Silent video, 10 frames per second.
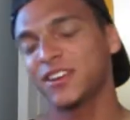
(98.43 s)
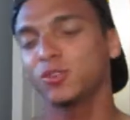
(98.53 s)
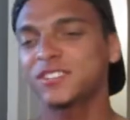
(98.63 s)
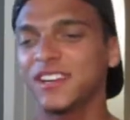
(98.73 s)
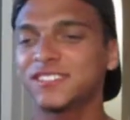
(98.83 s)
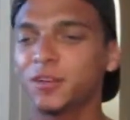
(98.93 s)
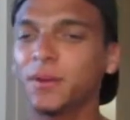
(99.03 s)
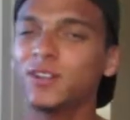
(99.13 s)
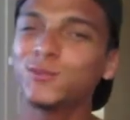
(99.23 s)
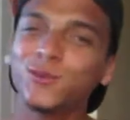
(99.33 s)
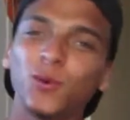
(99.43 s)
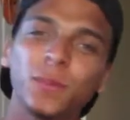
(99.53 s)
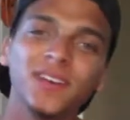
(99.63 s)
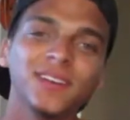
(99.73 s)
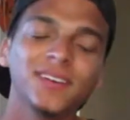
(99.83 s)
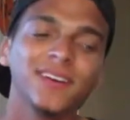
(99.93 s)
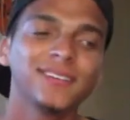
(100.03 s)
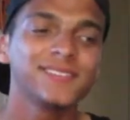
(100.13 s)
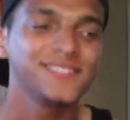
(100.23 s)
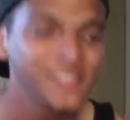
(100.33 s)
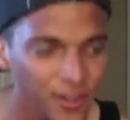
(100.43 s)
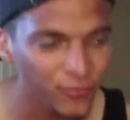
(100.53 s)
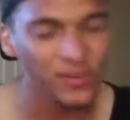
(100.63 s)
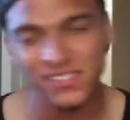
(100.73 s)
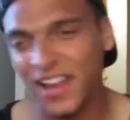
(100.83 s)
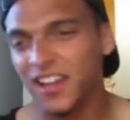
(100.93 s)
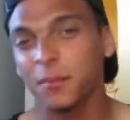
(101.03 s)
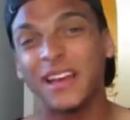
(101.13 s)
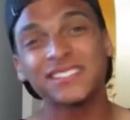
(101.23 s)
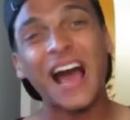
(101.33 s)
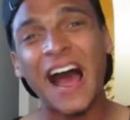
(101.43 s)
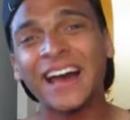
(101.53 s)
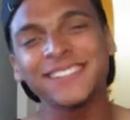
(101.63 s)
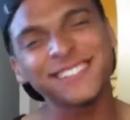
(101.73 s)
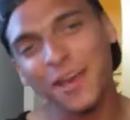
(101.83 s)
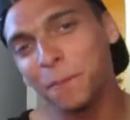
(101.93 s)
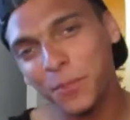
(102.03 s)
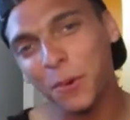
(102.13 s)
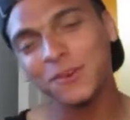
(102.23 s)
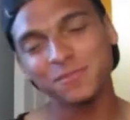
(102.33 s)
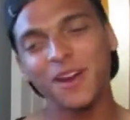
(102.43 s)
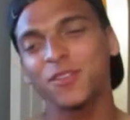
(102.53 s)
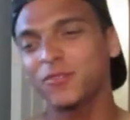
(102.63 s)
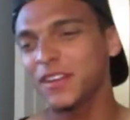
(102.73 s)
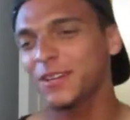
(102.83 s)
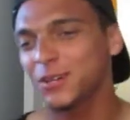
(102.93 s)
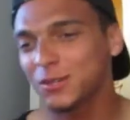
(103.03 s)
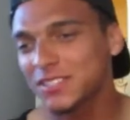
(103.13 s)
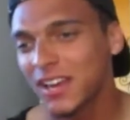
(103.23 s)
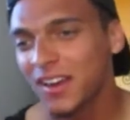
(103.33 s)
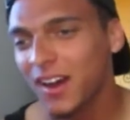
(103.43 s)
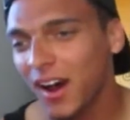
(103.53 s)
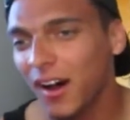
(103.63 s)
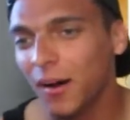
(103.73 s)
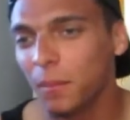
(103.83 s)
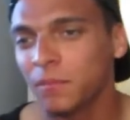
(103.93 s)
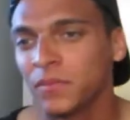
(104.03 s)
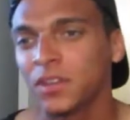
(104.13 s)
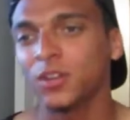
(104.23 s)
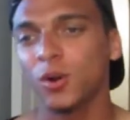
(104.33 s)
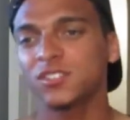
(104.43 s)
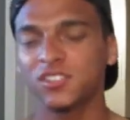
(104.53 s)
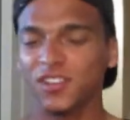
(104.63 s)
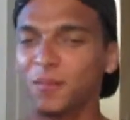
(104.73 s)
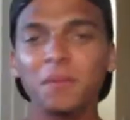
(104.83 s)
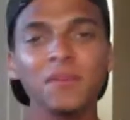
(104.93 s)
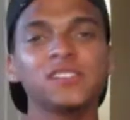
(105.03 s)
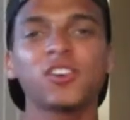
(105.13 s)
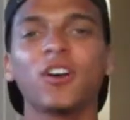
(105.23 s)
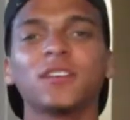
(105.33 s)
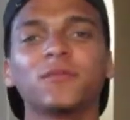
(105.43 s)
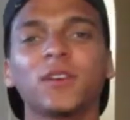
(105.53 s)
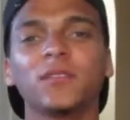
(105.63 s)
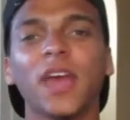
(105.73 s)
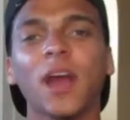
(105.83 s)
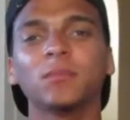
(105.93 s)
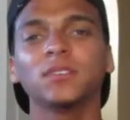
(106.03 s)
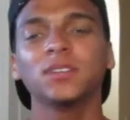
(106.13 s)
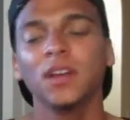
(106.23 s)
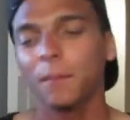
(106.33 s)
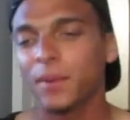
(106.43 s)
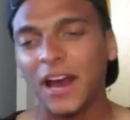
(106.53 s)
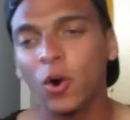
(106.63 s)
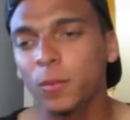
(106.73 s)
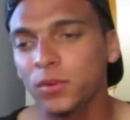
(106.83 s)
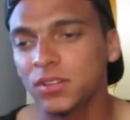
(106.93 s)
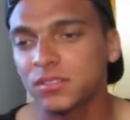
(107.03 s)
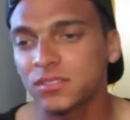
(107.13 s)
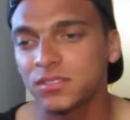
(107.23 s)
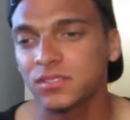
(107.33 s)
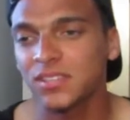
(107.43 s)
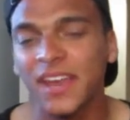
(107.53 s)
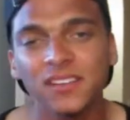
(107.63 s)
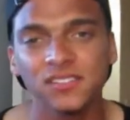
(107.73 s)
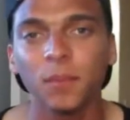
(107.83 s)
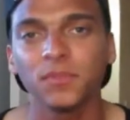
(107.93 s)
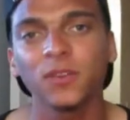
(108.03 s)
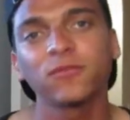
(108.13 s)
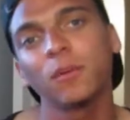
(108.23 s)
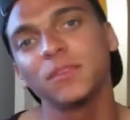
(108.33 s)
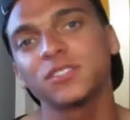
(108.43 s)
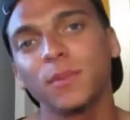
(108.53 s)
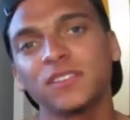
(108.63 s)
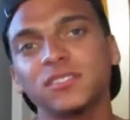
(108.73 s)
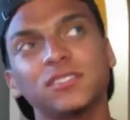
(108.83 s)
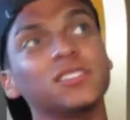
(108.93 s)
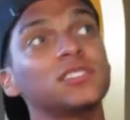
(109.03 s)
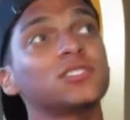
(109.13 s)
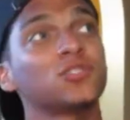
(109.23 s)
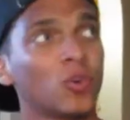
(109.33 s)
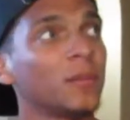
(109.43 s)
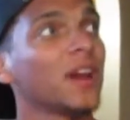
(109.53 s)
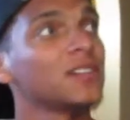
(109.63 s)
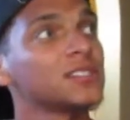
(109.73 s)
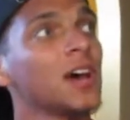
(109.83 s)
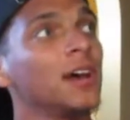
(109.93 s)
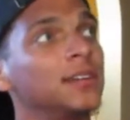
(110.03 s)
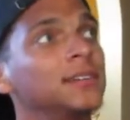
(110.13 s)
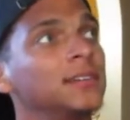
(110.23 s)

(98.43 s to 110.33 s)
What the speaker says: I know today's going to be a little bit different. It's not going to be as high tempo as my other videos. You know, it's just going to be me talking in front of a camera. But I hope you can take something from this message. It's storming outside.